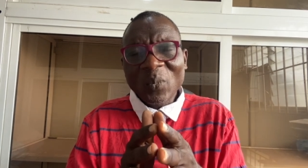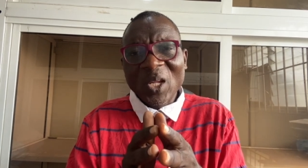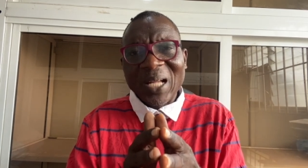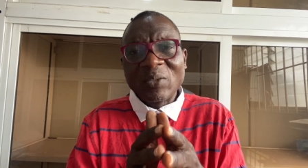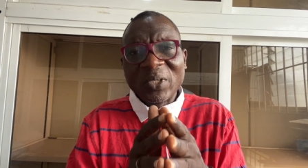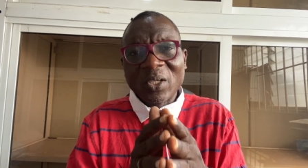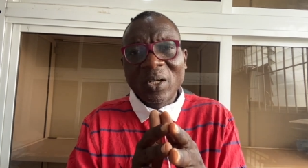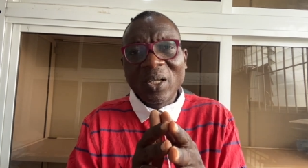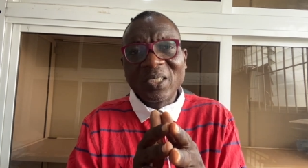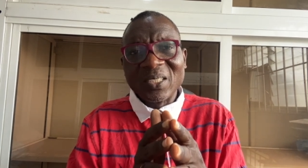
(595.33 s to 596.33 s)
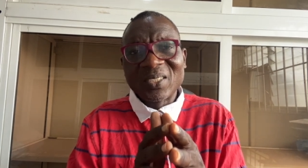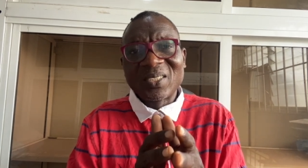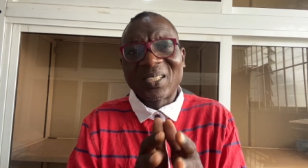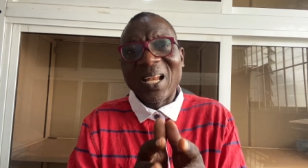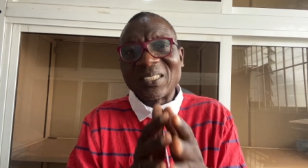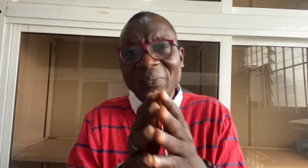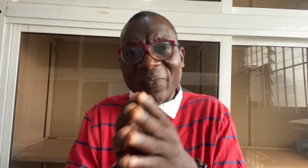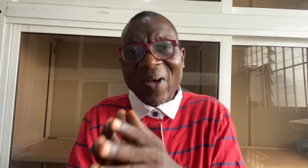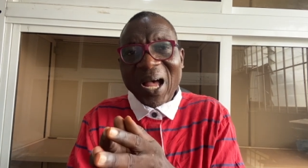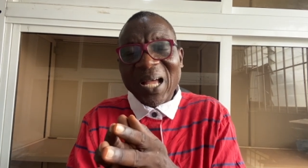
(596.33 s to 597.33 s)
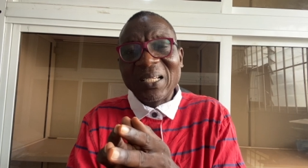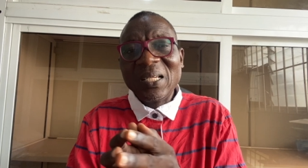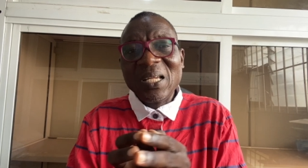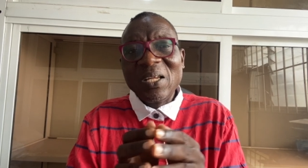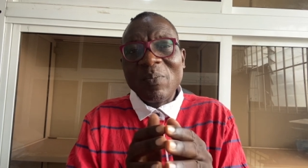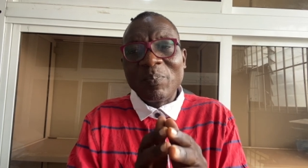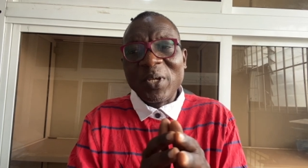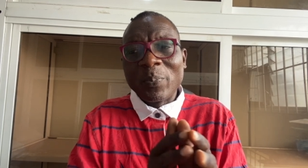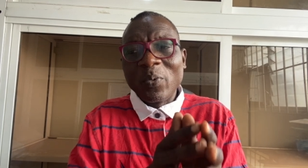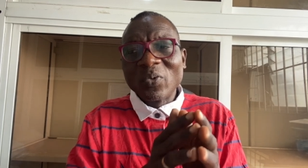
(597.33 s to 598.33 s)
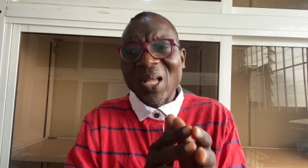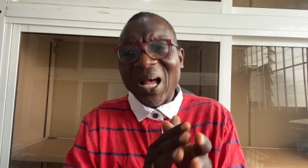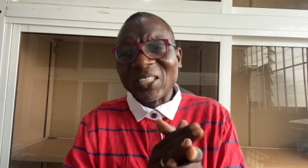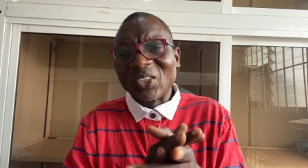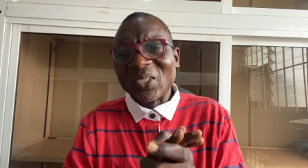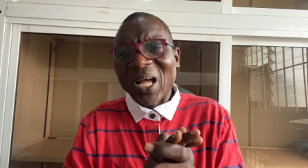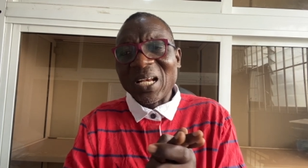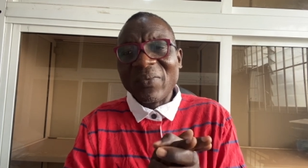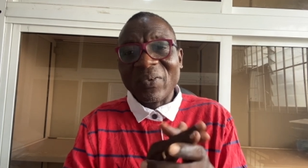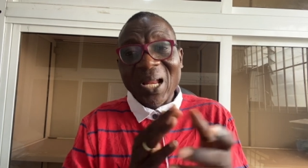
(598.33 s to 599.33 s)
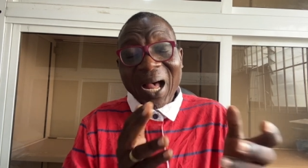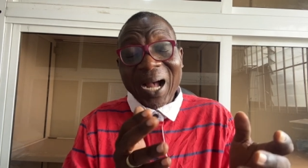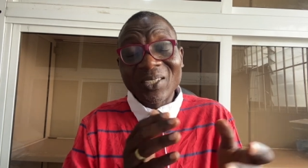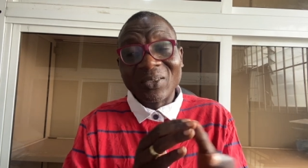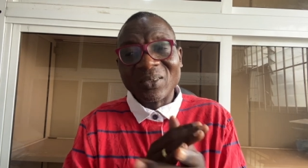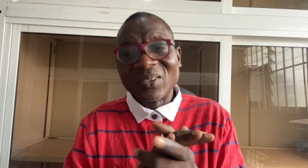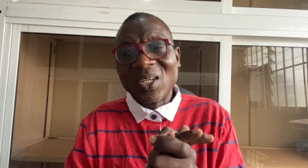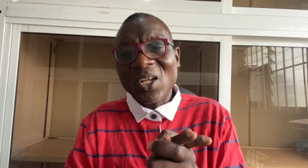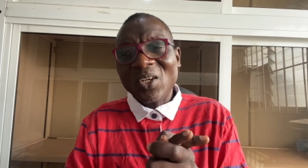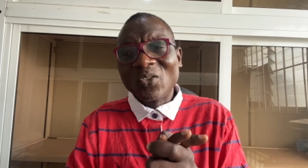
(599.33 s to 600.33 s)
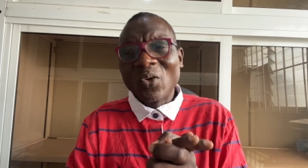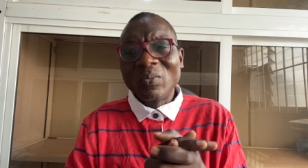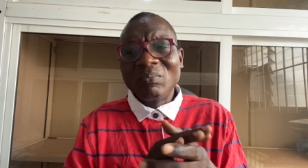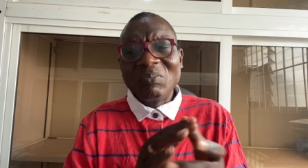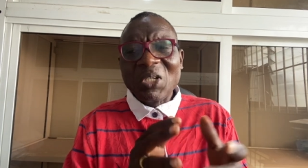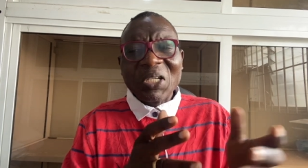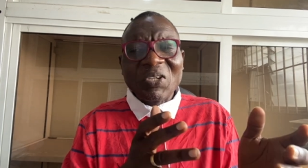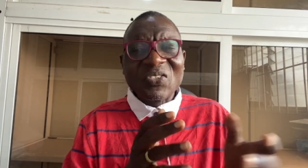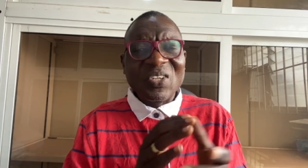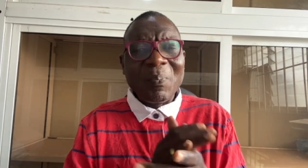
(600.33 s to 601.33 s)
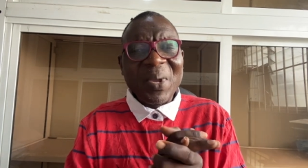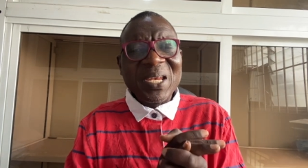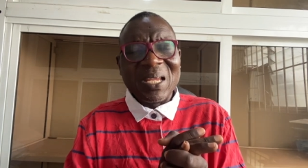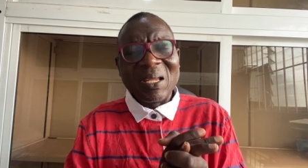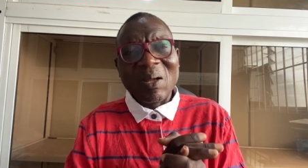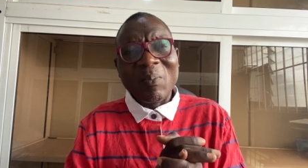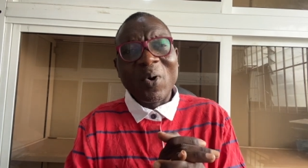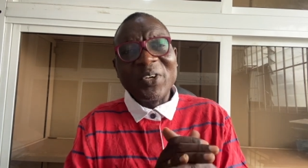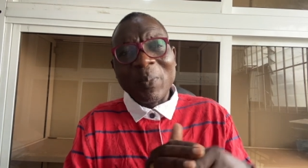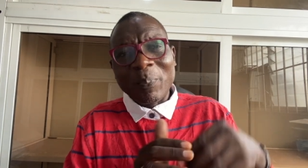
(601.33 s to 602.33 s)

Ethnomethodologists classify people's action and even actors. So not just the meaning, but the